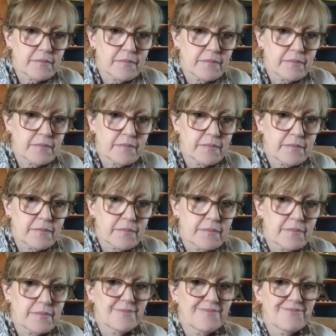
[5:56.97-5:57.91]

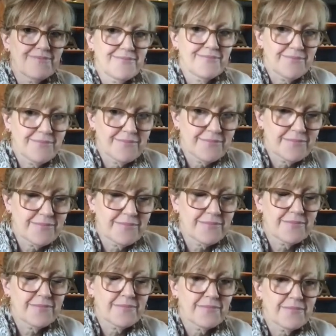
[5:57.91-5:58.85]

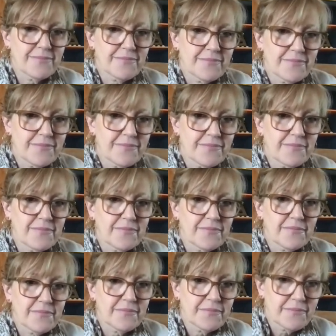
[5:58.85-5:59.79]

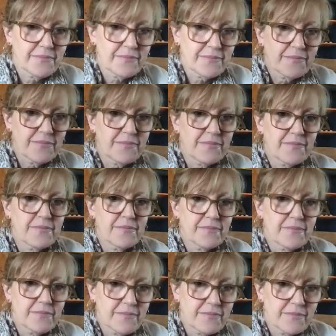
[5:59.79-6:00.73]

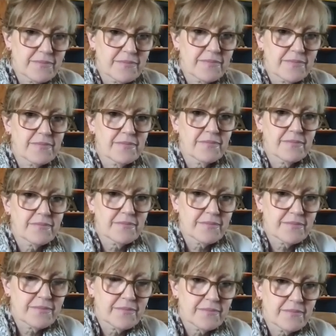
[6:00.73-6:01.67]

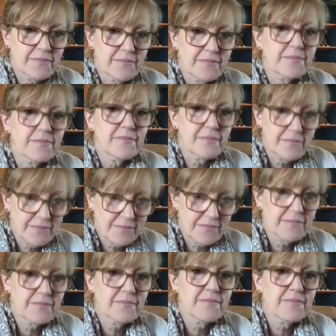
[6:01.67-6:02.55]
[no speech]